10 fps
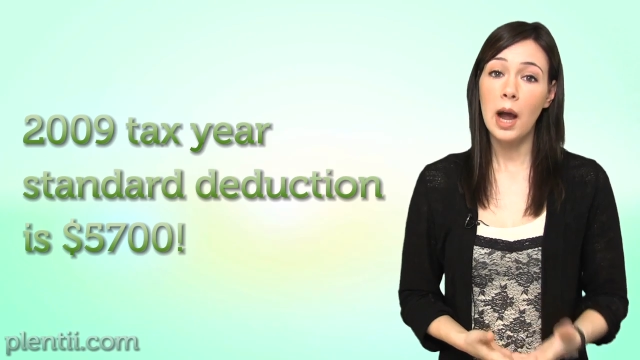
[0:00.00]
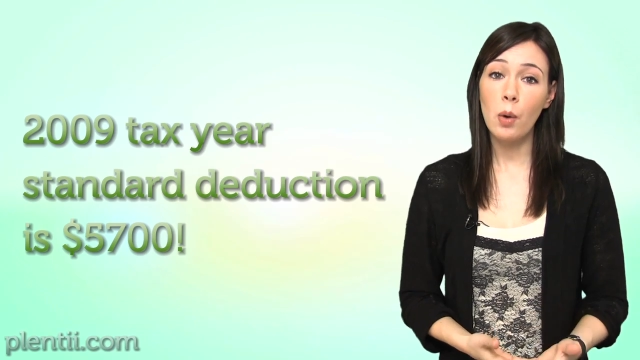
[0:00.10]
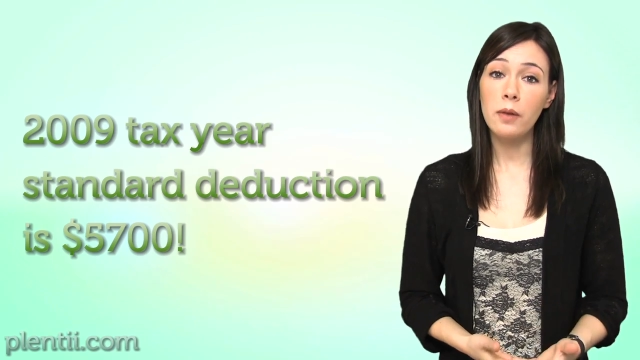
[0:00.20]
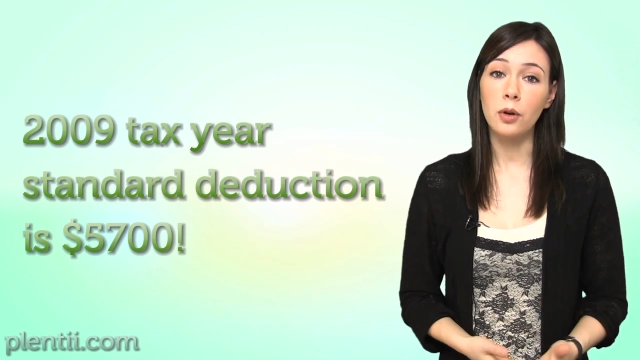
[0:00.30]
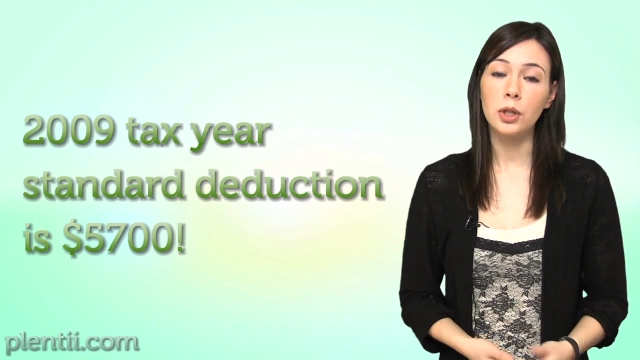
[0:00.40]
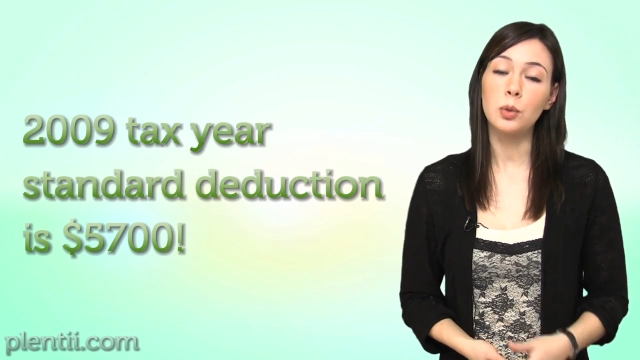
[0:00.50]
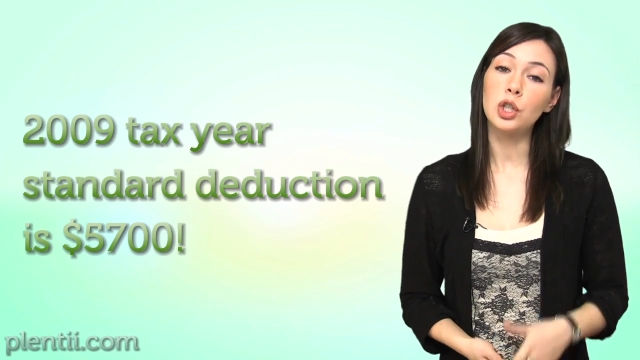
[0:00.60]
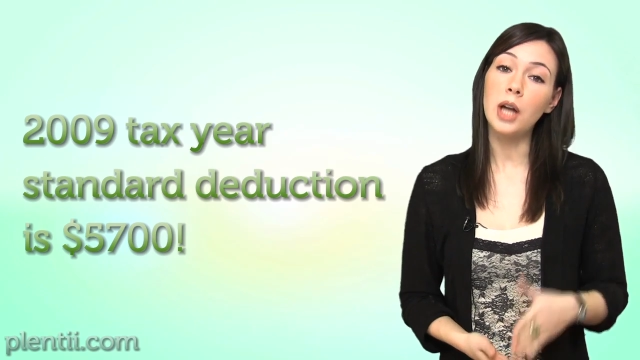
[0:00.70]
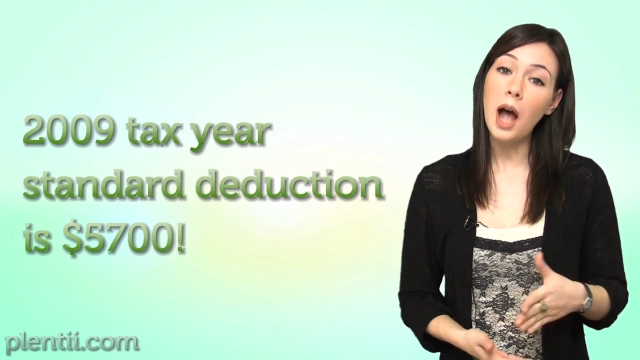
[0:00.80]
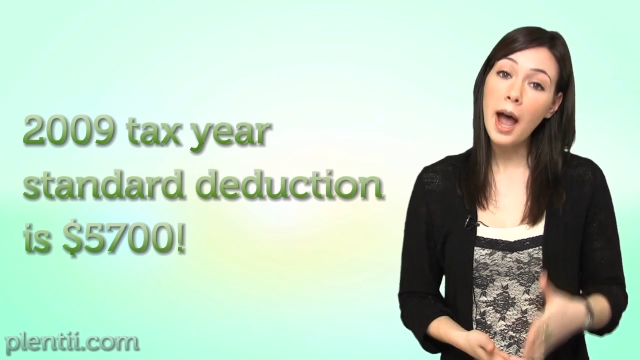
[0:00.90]
However, you
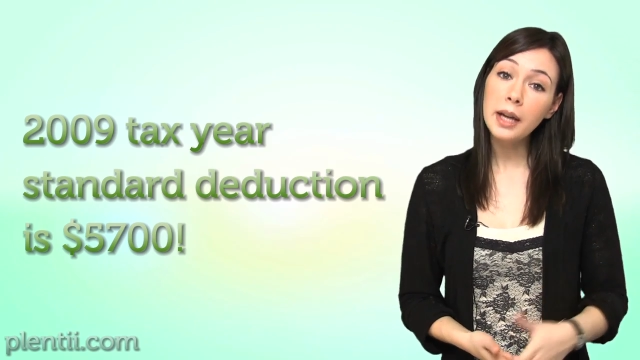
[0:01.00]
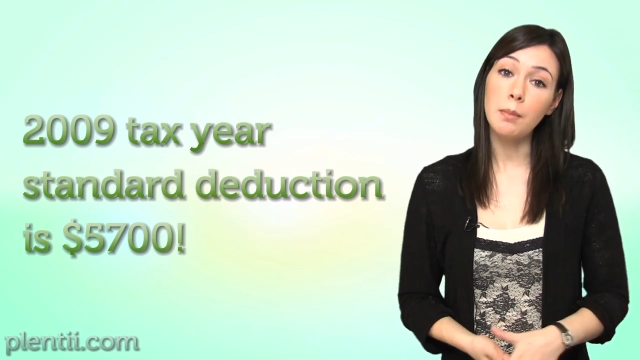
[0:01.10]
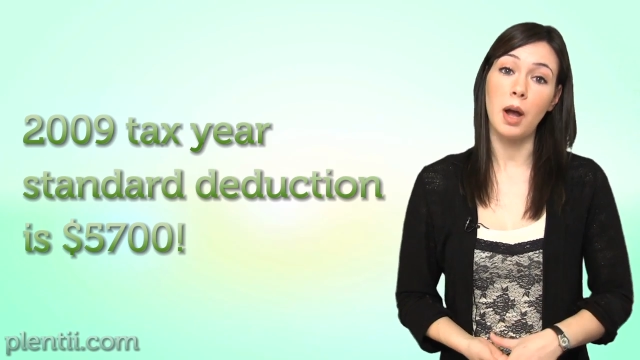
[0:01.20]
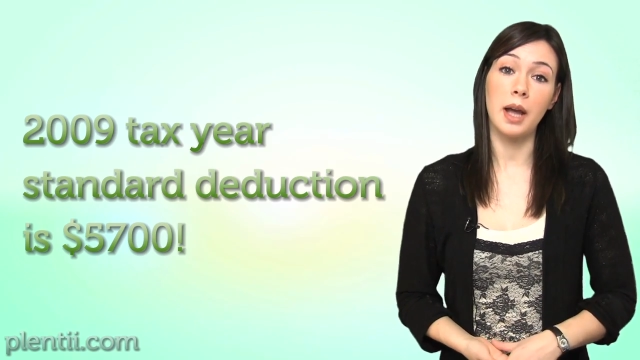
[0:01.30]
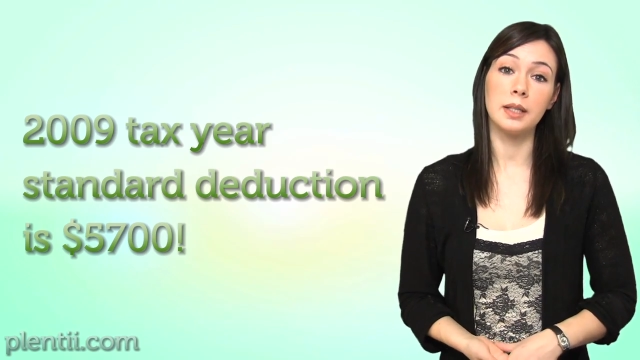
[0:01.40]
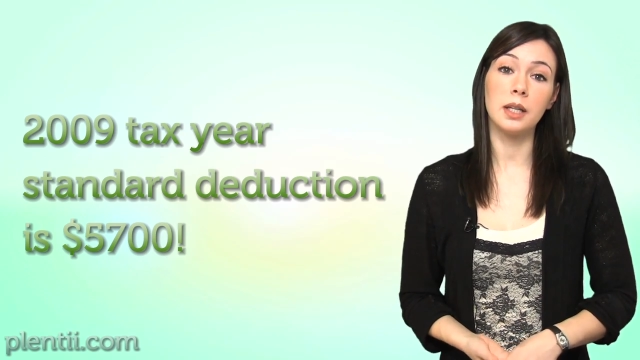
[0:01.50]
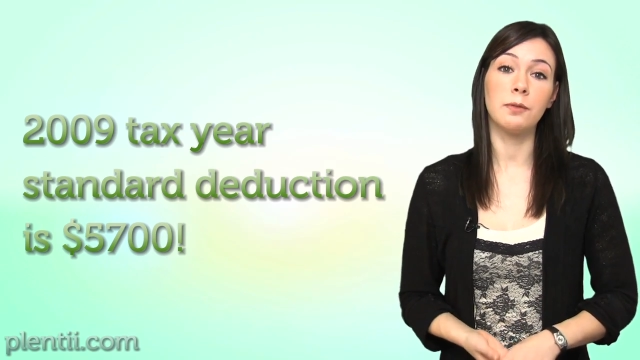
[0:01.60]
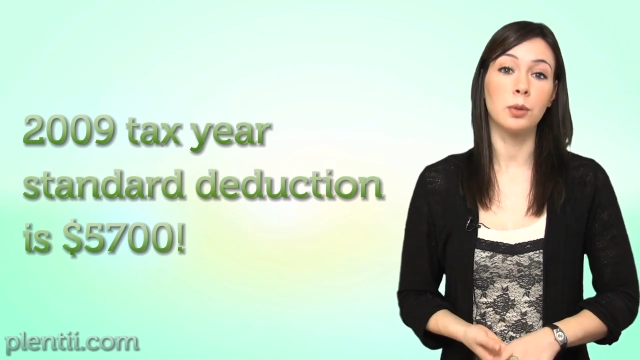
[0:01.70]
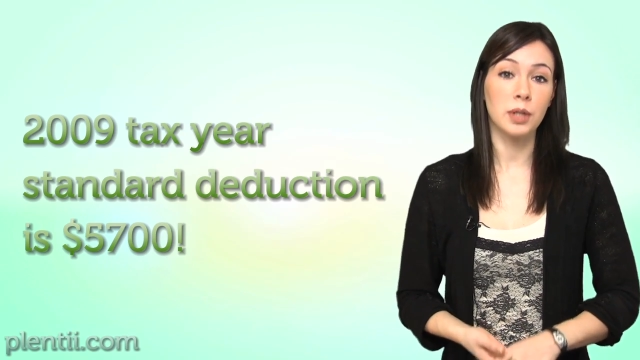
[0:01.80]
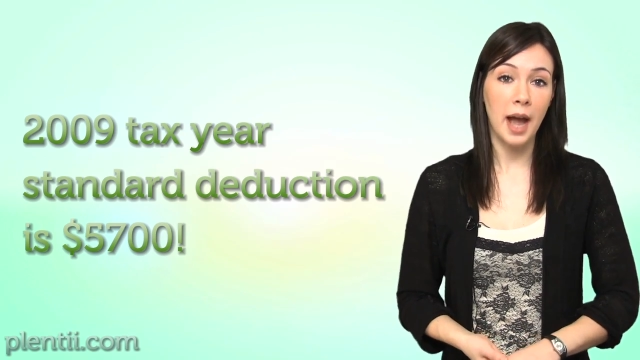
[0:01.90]
should itemize
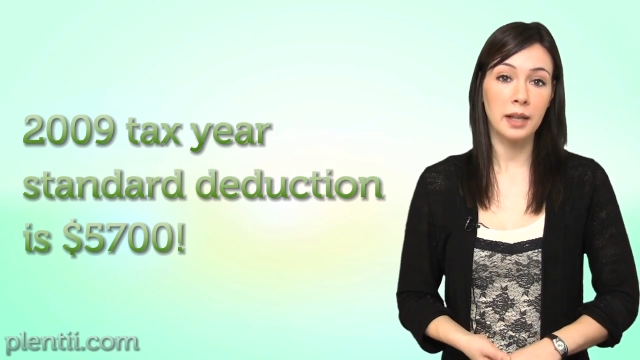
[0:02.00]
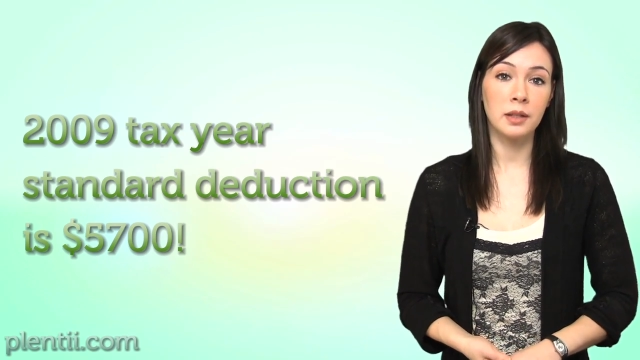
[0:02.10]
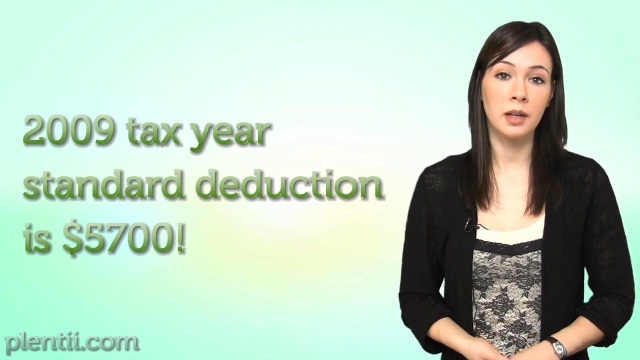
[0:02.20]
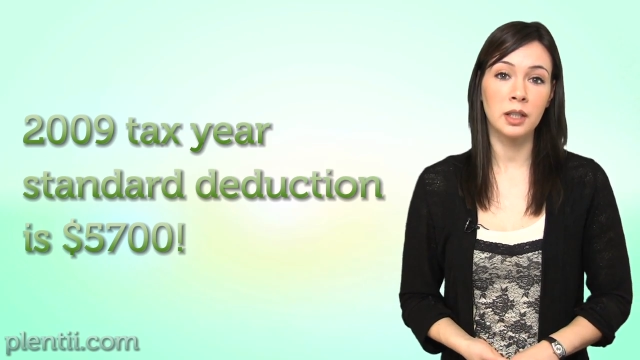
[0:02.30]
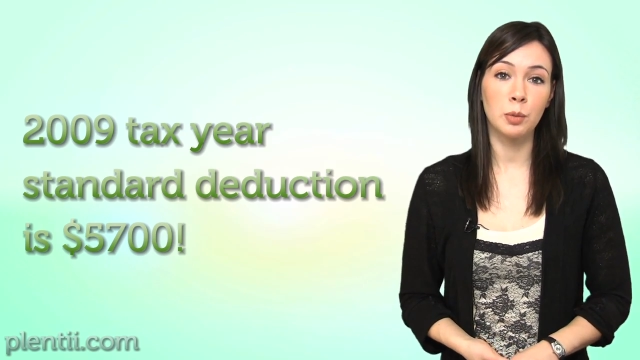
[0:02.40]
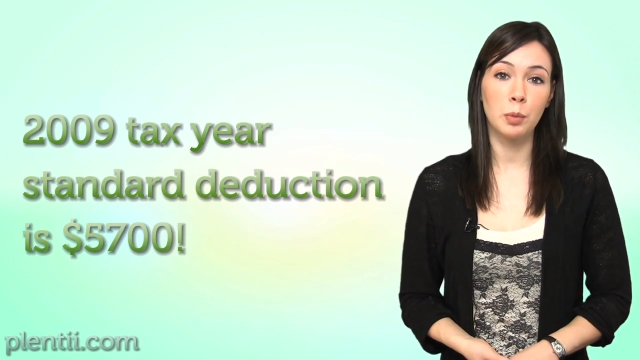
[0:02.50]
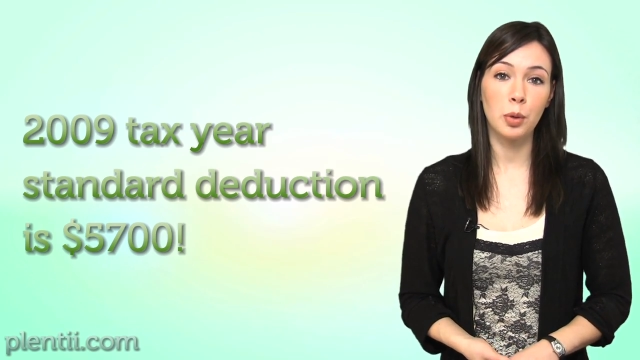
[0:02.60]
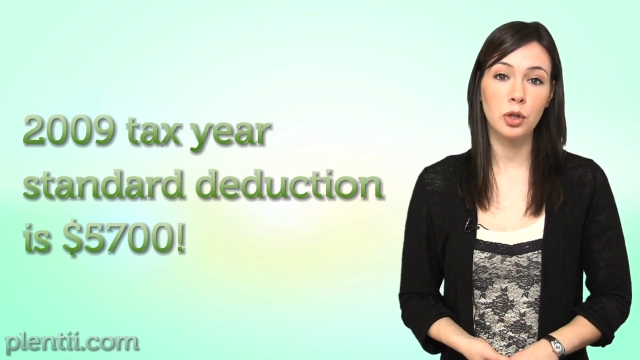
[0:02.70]
if your tax-deductible